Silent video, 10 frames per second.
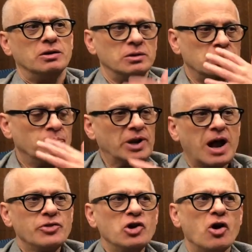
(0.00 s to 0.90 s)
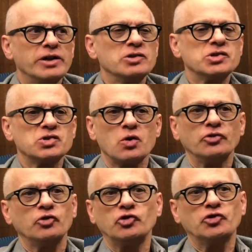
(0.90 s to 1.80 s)
but I think audiences are
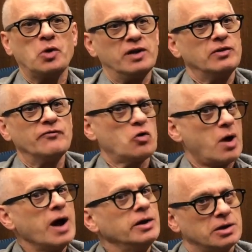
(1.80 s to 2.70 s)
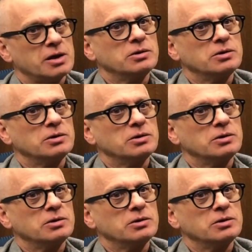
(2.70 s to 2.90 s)
also just craving variety.